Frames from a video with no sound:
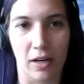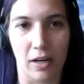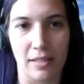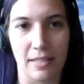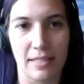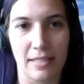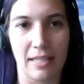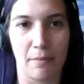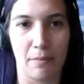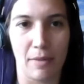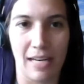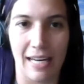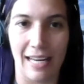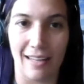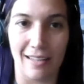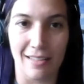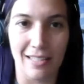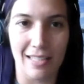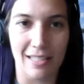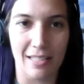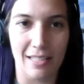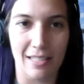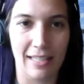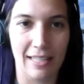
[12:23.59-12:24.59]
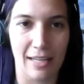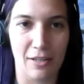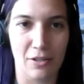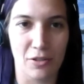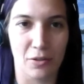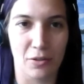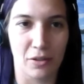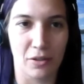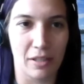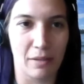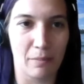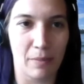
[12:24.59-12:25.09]
on somebody else's
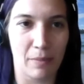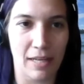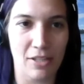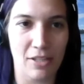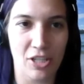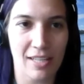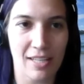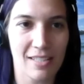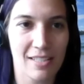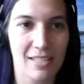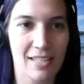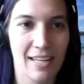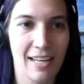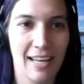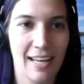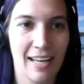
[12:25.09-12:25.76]
schedule and budget,